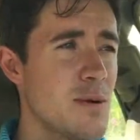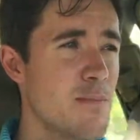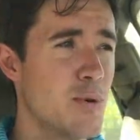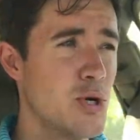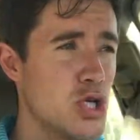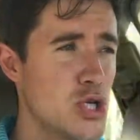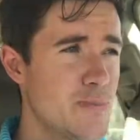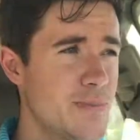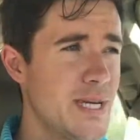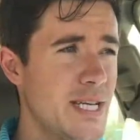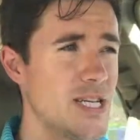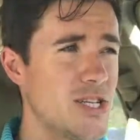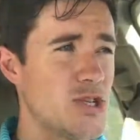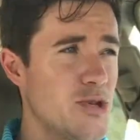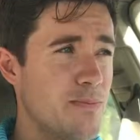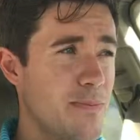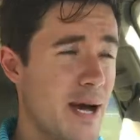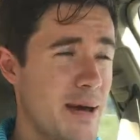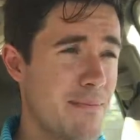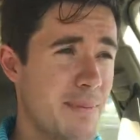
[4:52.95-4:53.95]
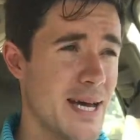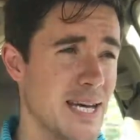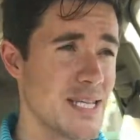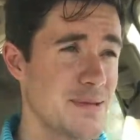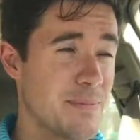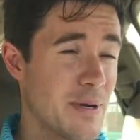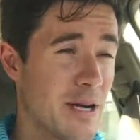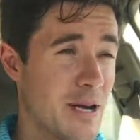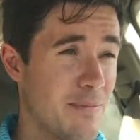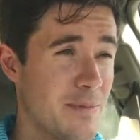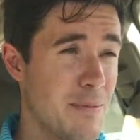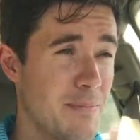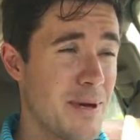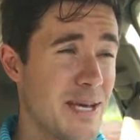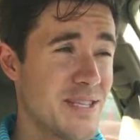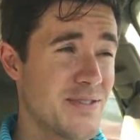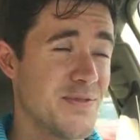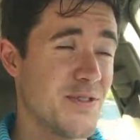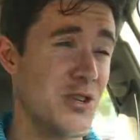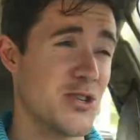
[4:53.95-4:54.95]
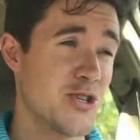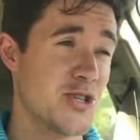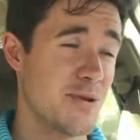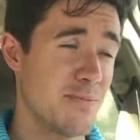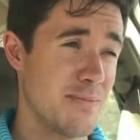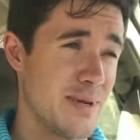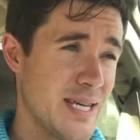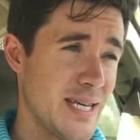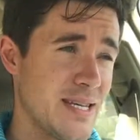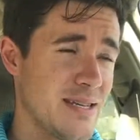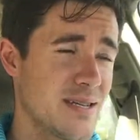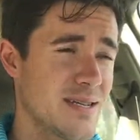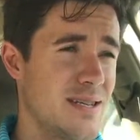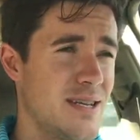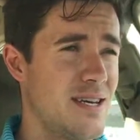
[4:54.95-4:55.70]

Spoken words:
push me to do my best, become the best version of me.